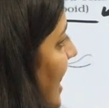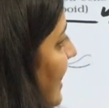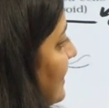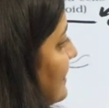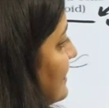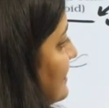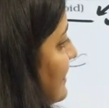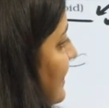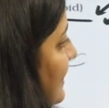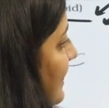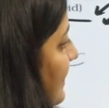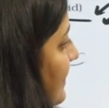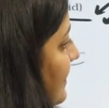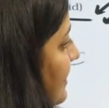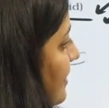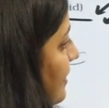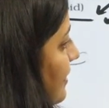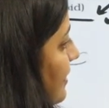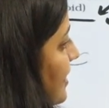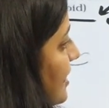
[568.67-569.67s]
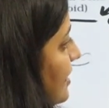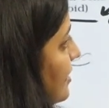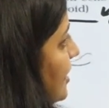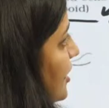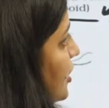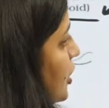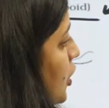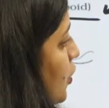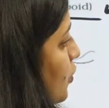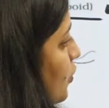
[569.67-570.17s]
and cylinder
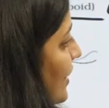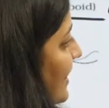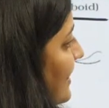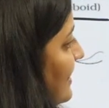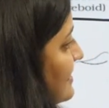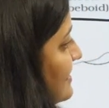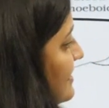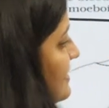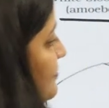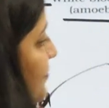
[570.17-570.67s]
the nucleus